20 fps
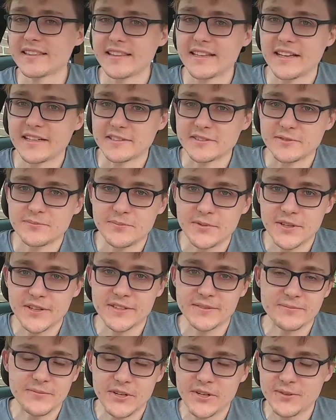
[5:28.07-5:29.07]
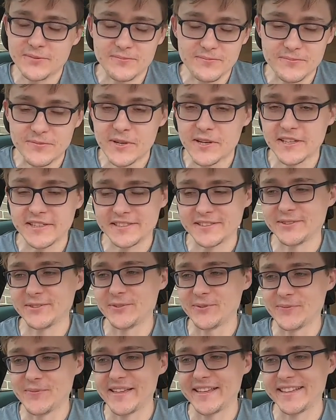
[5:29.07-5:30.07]
That's my
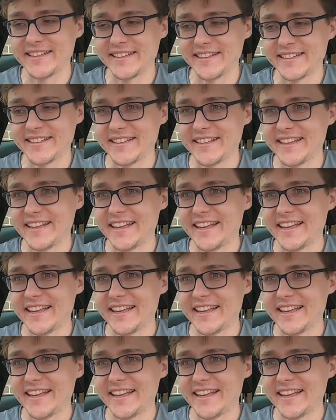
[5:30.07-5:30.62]
personal opinion.